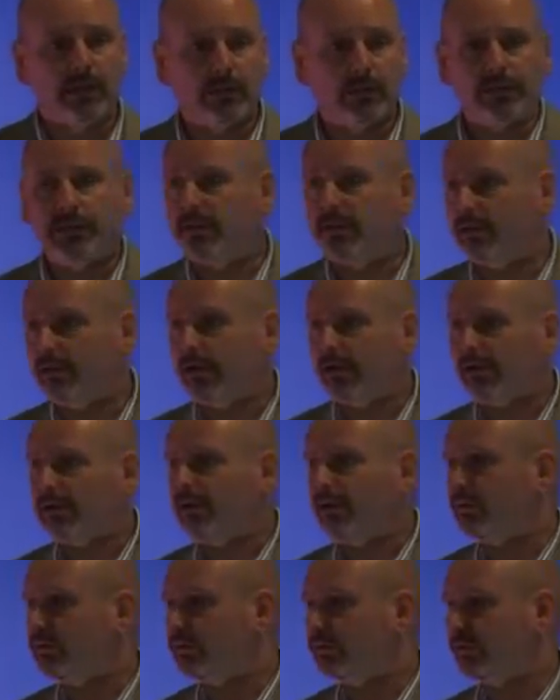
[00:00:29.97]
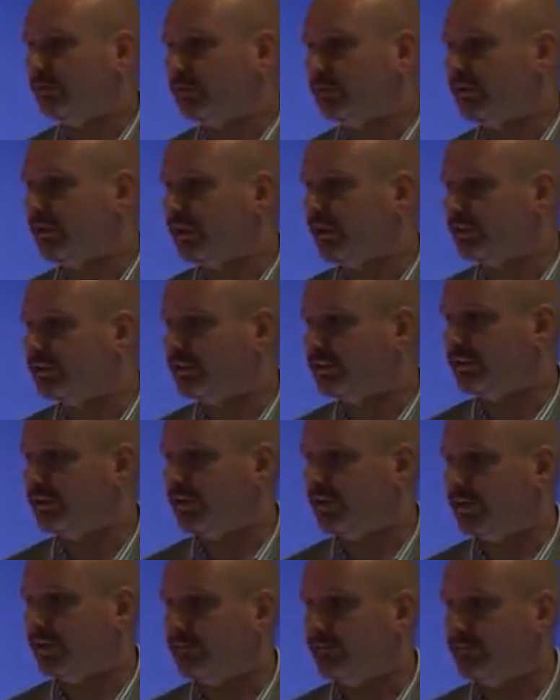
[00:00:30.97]
looking at our goals for the next
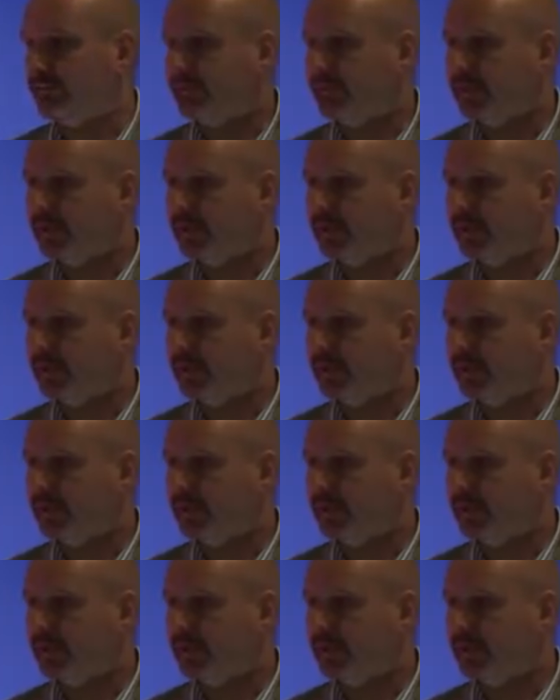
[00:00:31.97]
year.